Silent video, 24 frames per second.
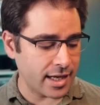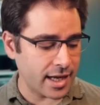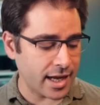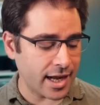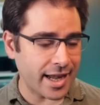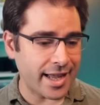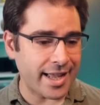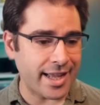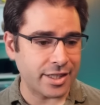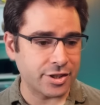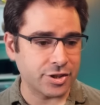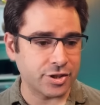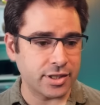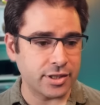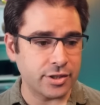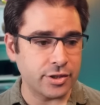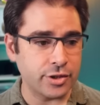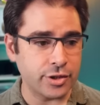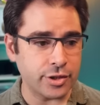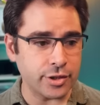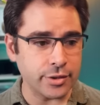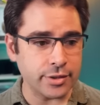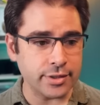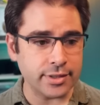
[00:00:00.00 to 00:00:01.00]
I actually
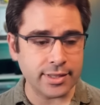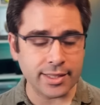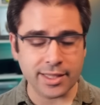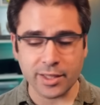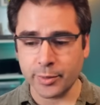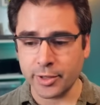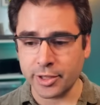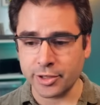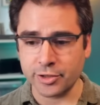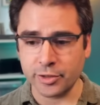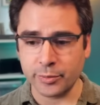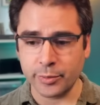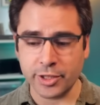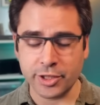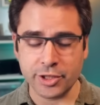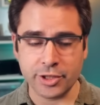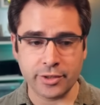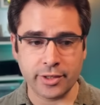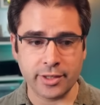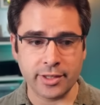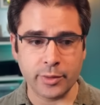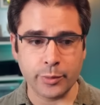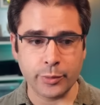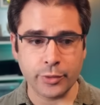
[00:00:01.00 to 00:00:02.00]
do see the picture-in-picture
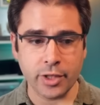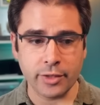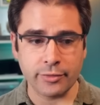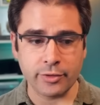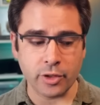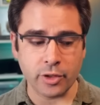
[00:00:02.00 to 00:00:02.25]
-in, the preview